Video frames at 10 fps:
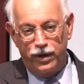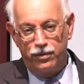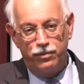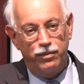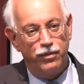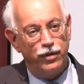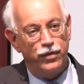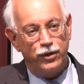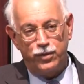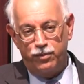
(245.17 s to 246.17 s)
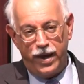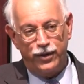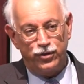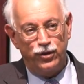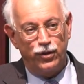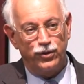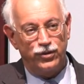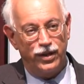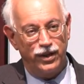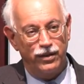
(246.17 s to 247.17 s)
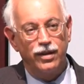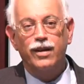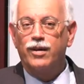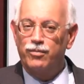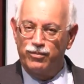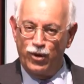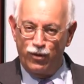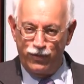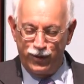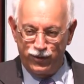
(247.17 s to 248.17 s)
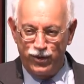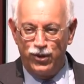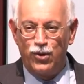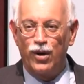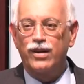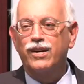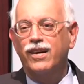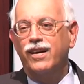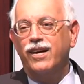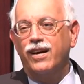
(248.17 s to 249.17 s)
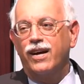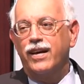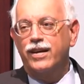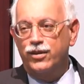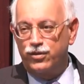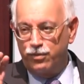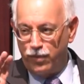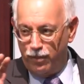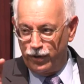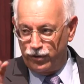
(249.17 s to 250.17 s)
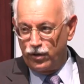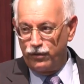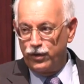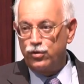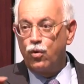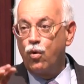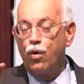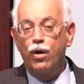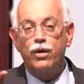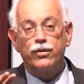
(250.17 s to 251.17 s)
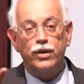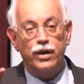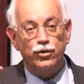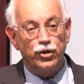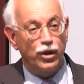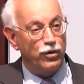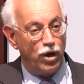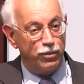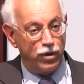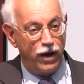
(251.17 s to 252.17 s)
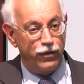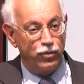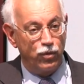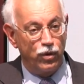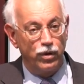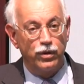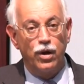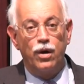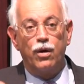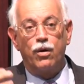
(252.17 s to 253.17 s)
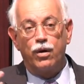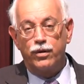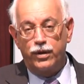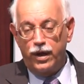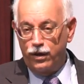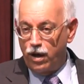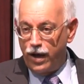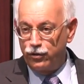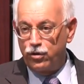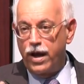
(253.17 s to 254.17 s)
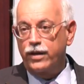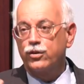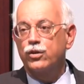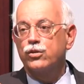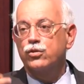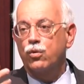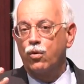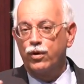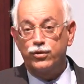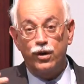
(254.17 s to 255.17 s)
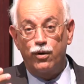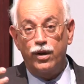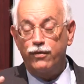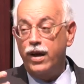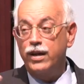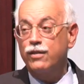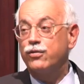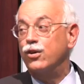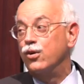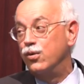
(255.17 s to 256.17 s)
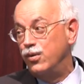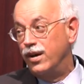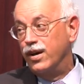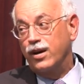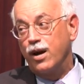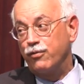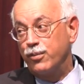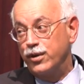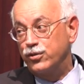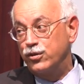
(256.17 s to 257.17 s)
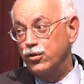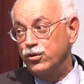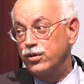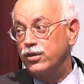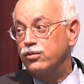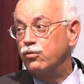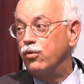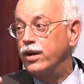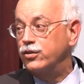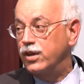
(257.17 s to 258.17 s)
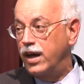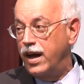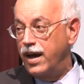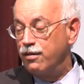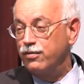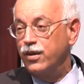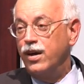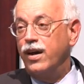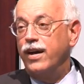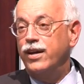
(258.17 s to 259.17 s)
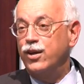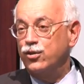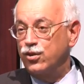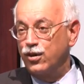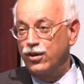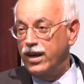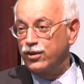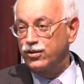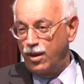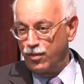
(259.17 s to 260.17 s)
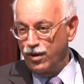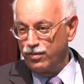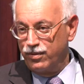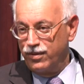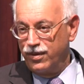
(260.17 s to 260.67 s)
in investment banks in New York City. No offense to New York. Uh, it is public service or the NGO nonprofit world or the aid contractors or so. If any of you come from an institution that wants to have an intern next summer,